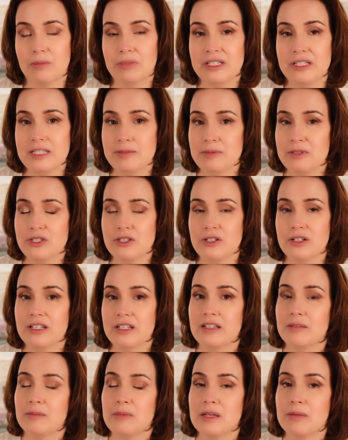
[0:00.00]
please be sure to
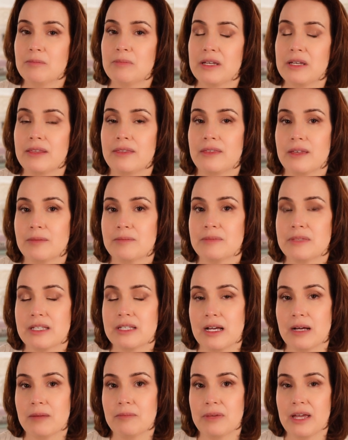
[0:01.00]
give me a big thumbs
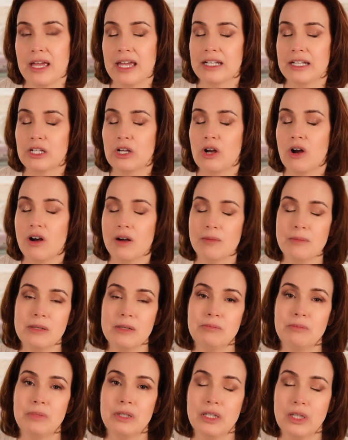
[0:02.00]
up and
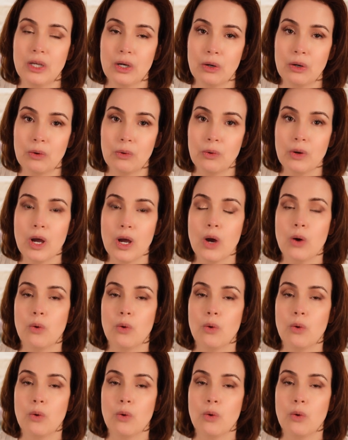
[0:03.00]
comment below